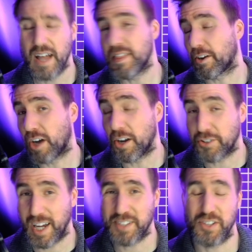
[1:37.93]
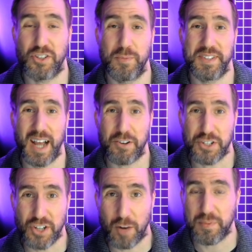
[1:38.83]
Now contrast determines how
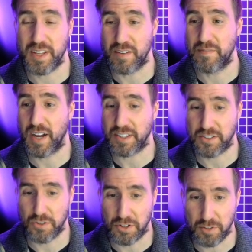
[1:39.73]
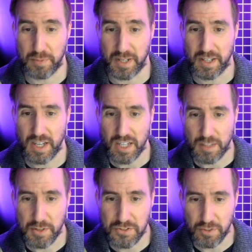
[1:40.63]
sharp the effect is going to be. Let
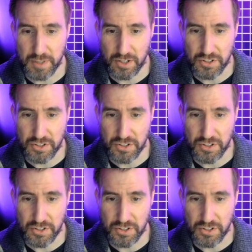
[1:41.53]
me zoom in and